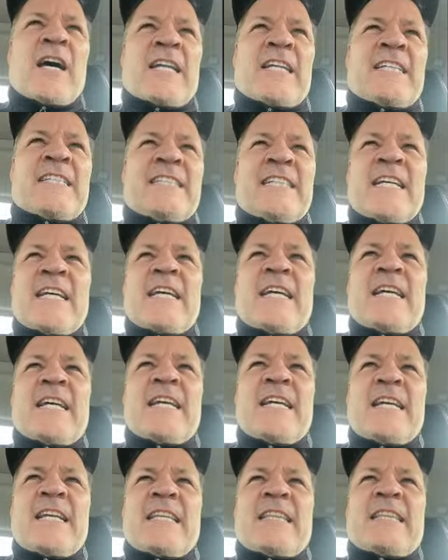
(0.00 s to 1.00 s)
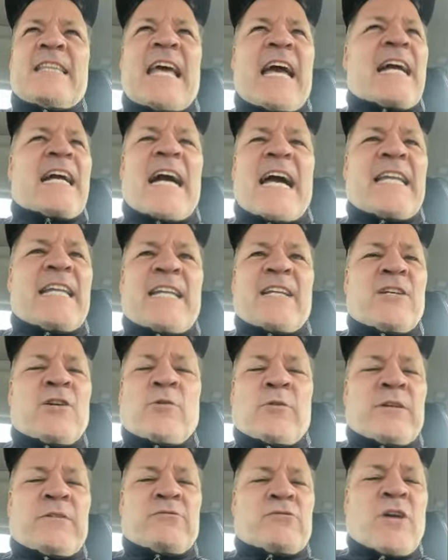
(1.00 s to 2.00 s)
is, that guy didn't know
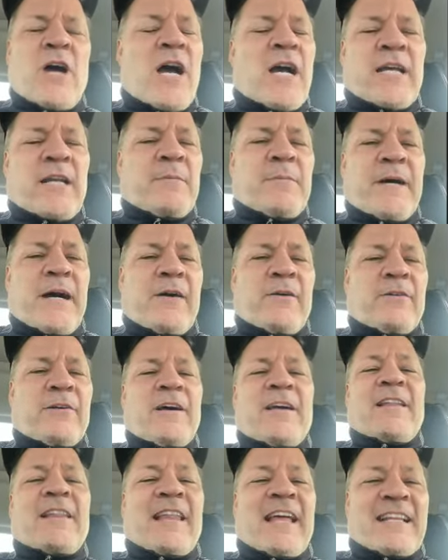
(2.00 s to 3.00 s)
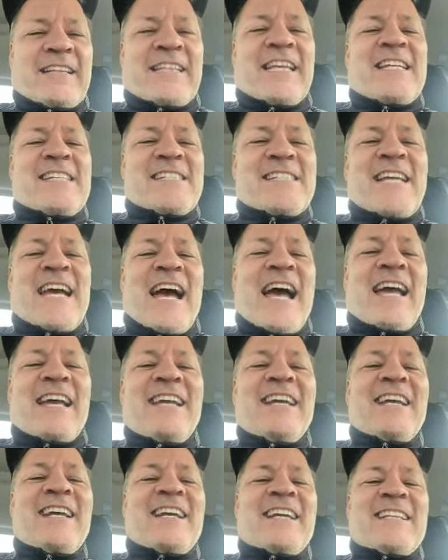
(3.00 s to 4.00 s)
what he was talking about. Like,
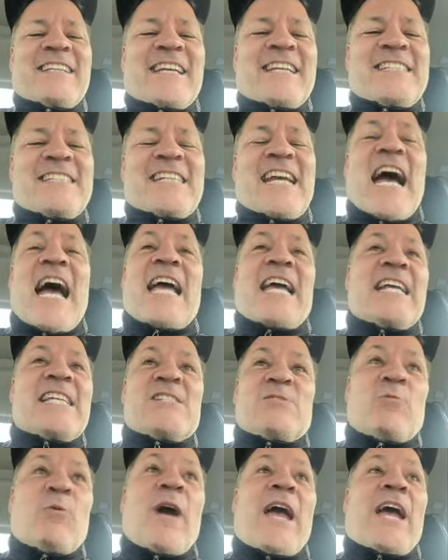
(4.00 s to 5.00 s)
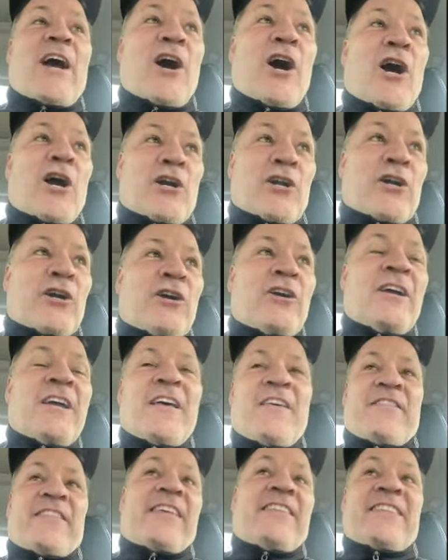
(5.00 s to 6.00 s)
this guy hits way harder
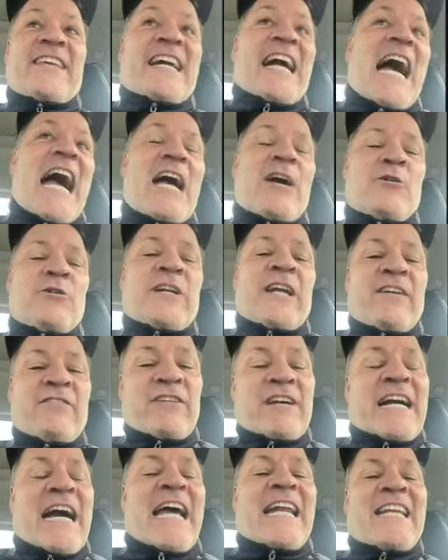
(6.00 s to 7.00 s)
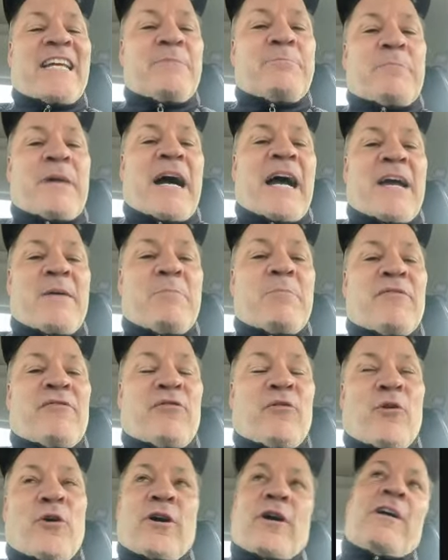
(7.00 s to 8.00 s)
than the guy who never got hit by him
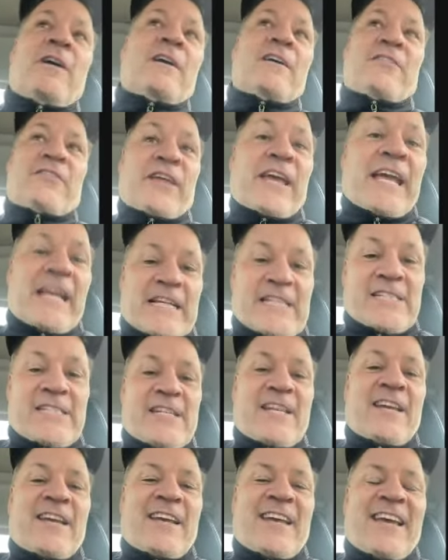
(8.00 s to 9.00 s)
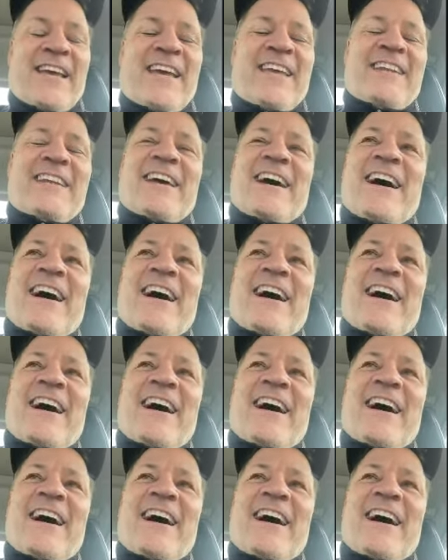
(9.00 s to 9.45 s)
before thinks. And,